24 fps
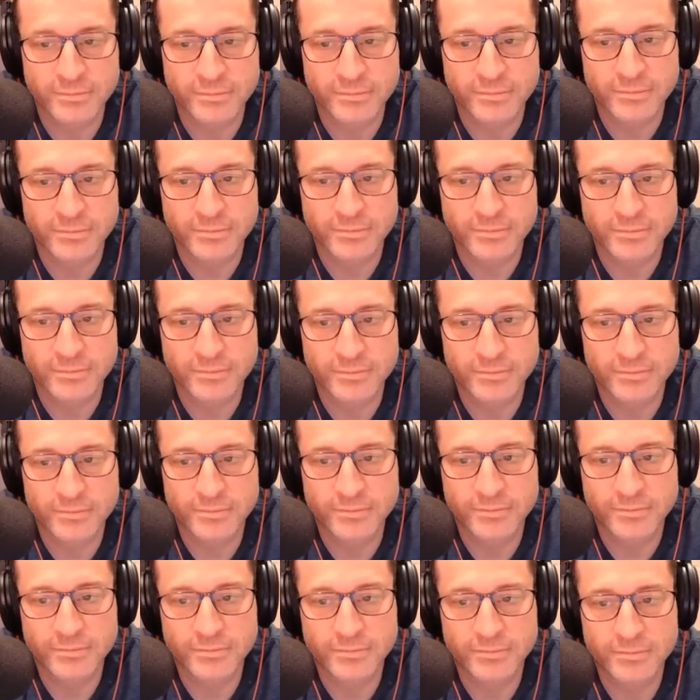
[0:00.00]

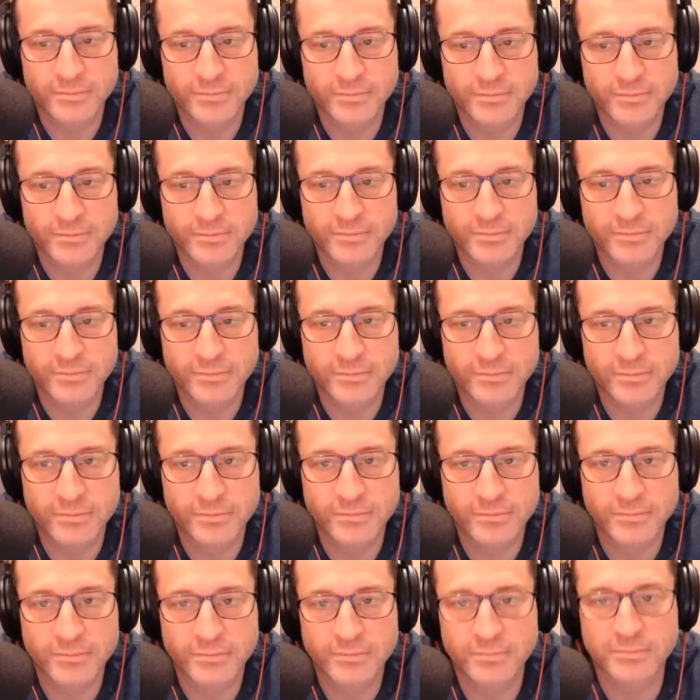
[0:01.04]

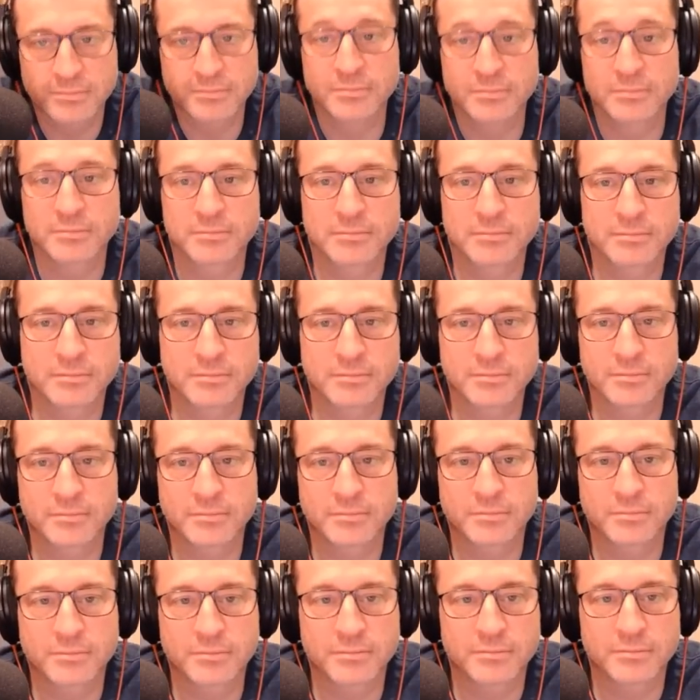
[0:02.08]

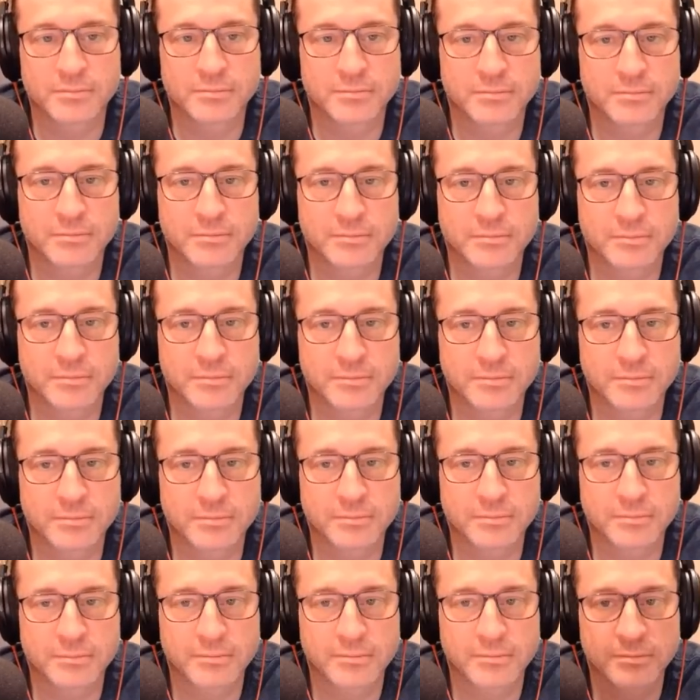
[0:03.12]

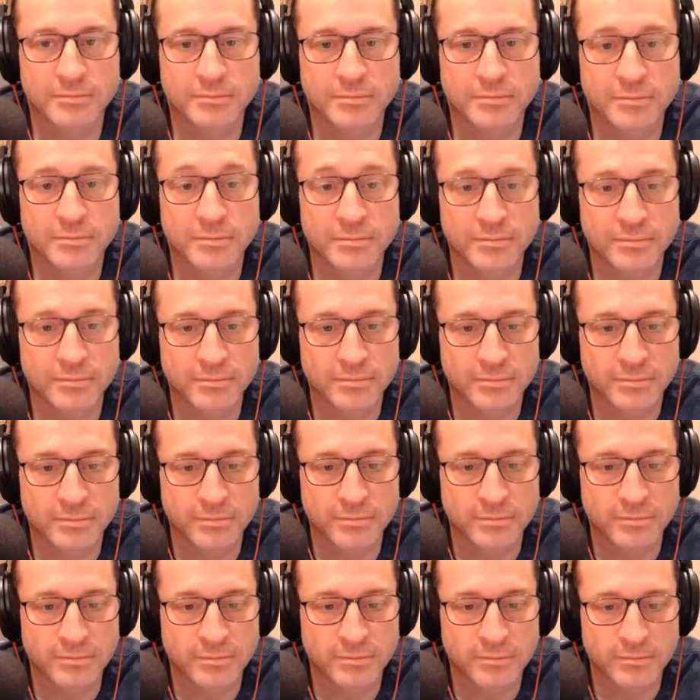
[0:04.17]

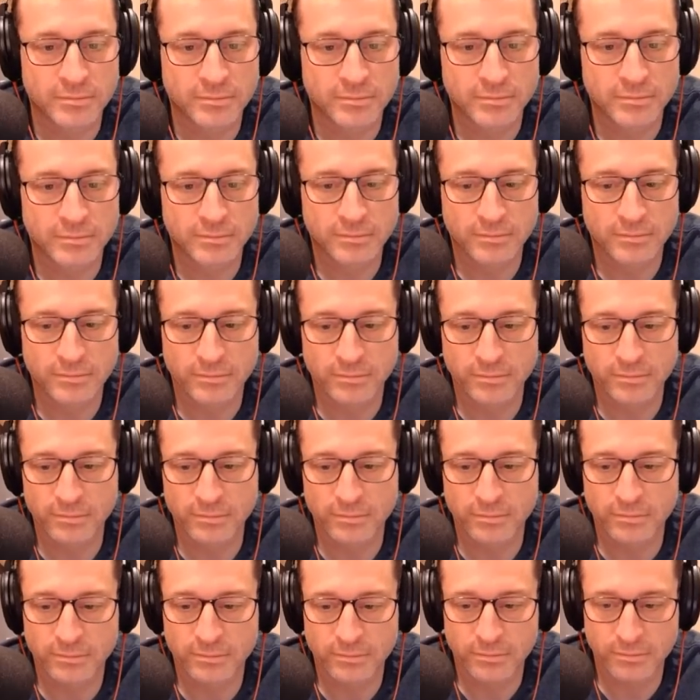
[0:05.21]

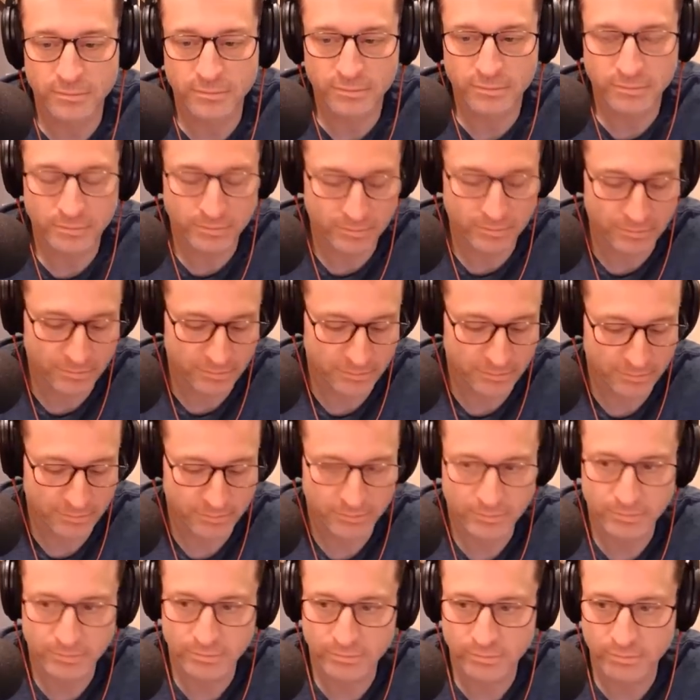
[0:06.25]

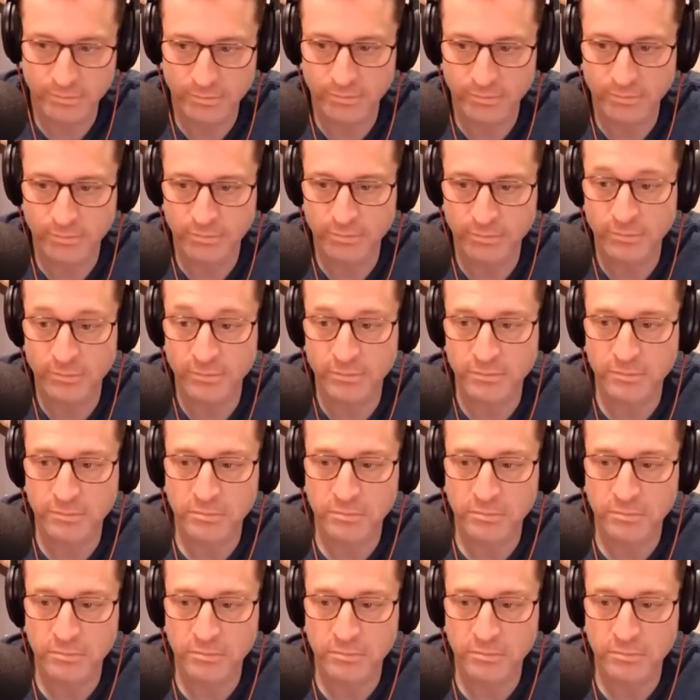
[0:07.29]
[no speech]